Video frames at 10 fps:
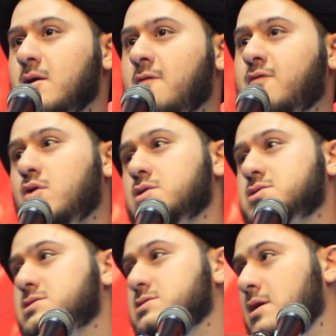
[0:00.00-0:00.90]
Of
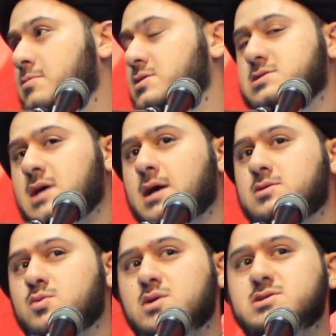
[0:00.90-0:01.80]
course, Ibn
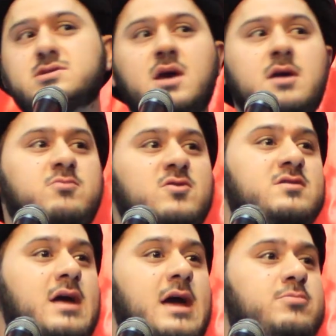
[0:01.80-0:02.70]
Sa'd wasn't
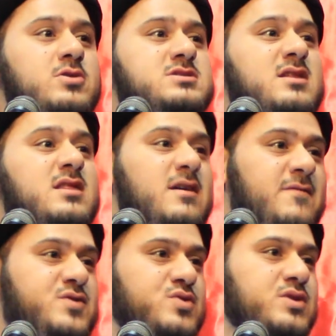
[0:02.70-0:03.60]
able to
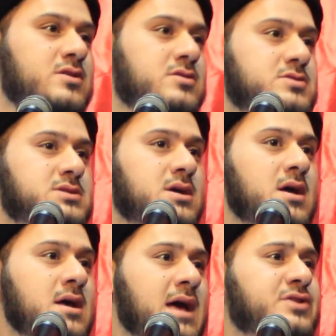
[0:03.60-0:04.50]
live 2 years.
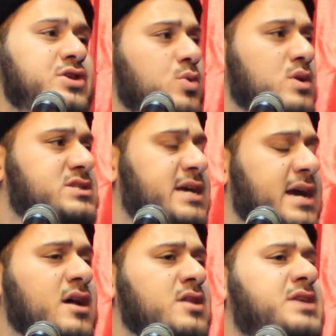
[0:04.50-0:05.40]
And he was
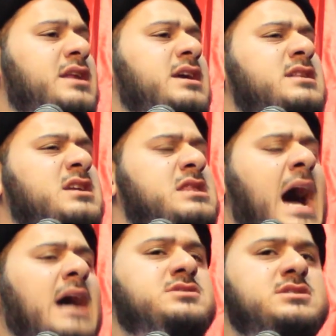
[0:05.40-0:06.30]
killed and he did
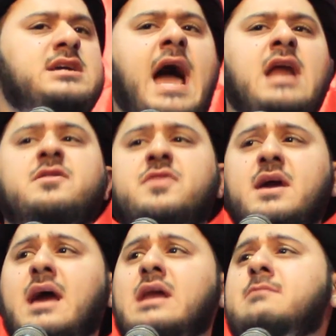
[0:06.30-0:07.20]
not see
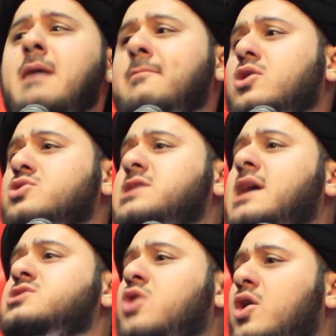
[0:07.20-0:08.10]
anything. And Imam
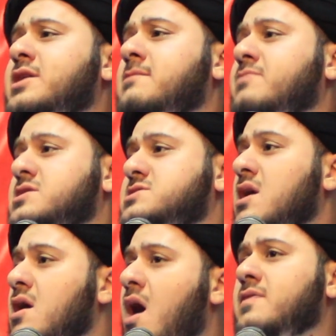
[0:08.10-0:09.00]
al-Hussein told him this
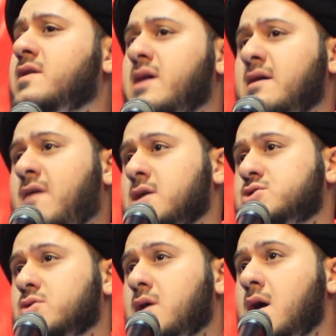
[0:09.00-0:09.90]
on the day of
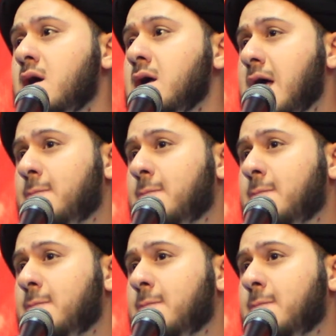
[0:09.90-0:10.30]
Ashura.